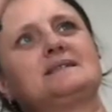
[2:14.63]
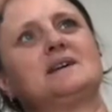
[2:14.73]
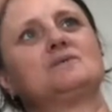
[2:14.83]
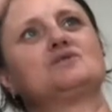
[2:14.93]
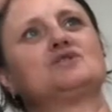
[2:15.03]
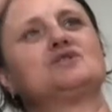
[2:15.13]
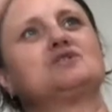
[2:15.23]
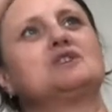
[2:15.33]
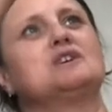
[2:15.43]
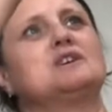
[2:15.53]
I'll
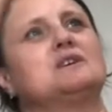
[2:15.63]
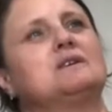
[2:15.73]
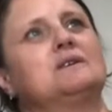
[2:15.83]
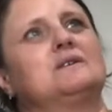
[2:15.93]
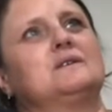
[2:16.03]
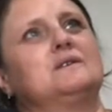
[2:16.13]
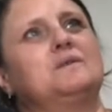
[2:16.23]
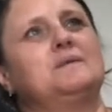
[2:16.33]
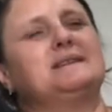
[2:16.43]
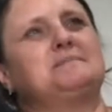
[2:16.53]
just,
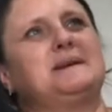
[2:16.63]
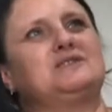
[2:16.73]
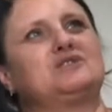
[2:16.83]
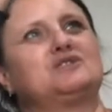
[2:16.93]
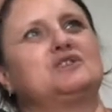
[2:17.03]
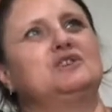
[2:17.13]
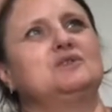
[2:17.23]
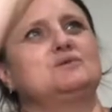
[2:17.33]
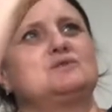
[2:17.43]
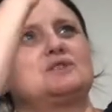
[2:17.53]
always best just to
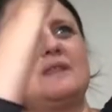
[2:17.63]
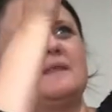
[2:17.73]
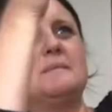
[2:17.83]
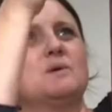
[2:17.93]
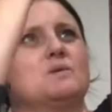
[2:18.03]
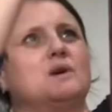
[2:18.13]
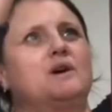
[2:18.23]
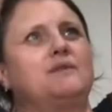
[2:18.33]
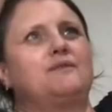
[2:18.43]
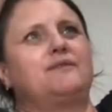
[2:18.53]
loosen them all
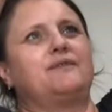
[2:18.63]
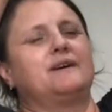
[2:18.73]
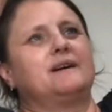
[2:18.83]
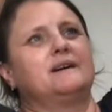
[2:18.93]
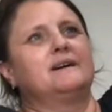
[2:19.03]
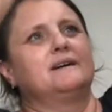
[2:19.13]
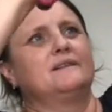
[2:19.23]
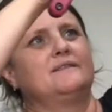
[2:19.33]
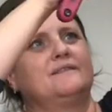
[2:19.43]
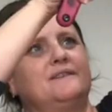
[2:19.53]
off
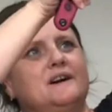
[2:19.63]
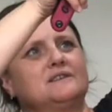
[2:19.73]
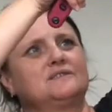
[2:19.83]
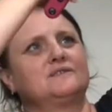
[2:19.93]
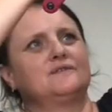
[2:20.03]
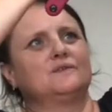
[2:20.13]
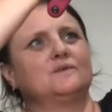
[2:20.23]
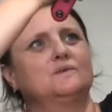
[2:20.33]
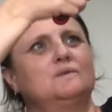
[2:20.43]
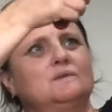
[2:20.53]
first of all.